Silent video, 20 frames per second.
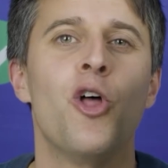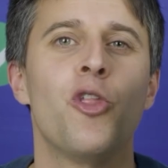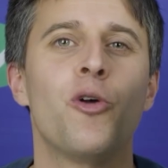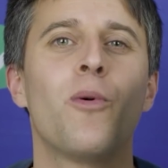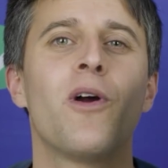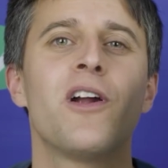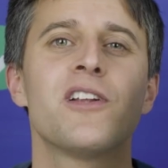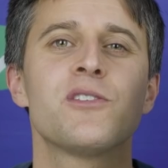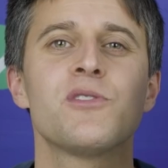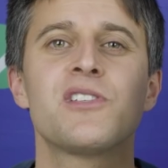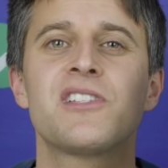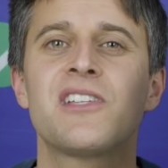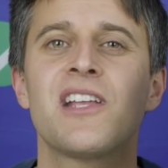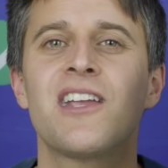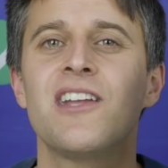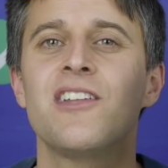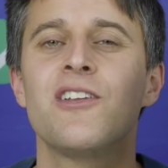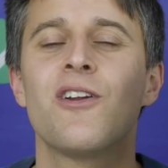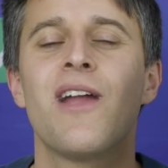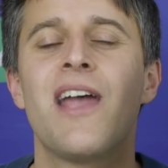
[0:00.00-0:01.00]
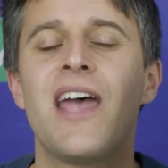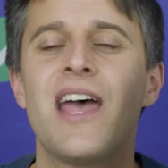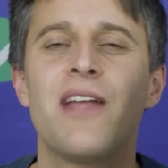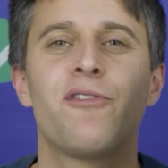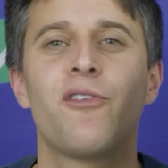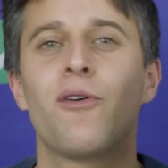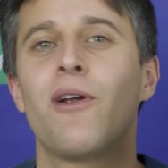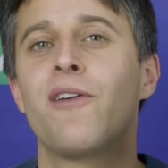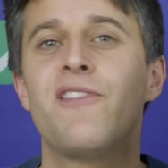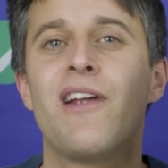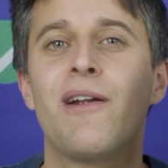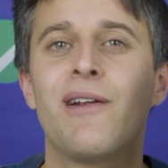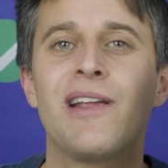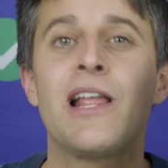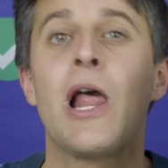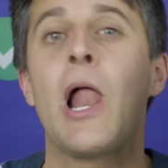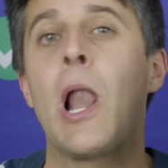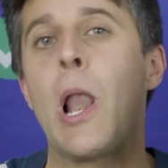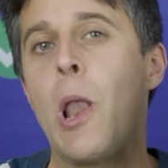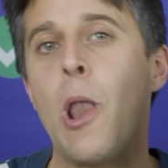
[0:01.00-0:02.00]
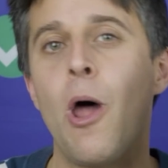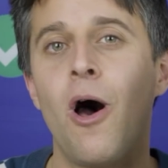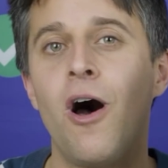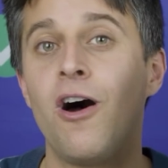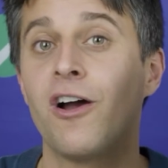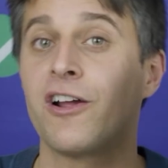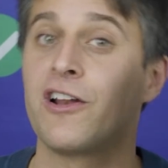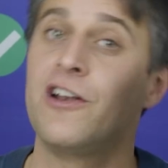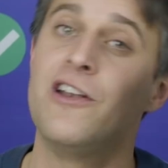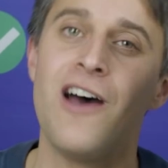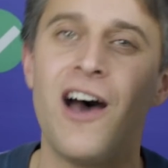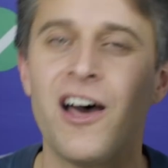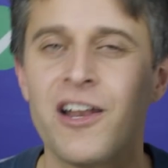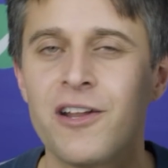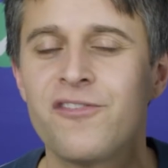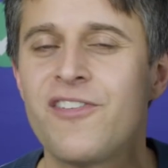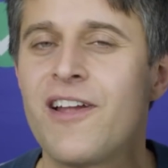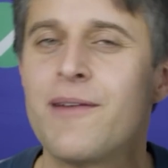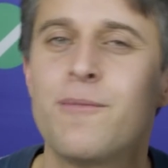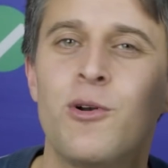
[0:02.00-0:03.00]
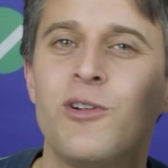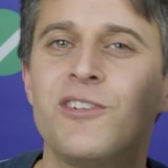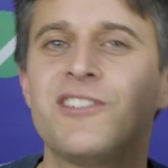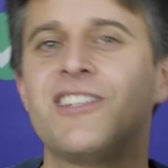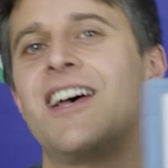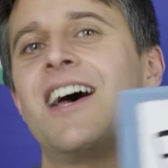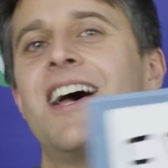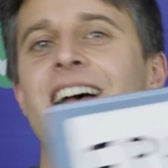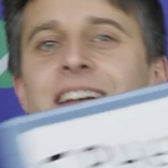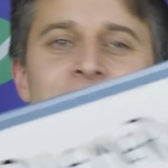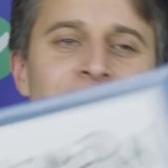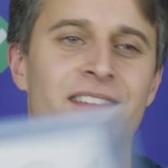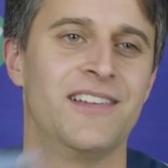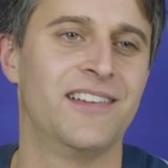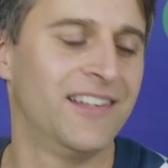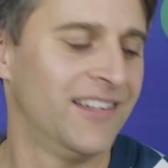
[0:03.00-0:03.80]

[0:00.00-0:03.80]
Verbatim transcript: The words will stick in your head for a very long, non ephemeral time.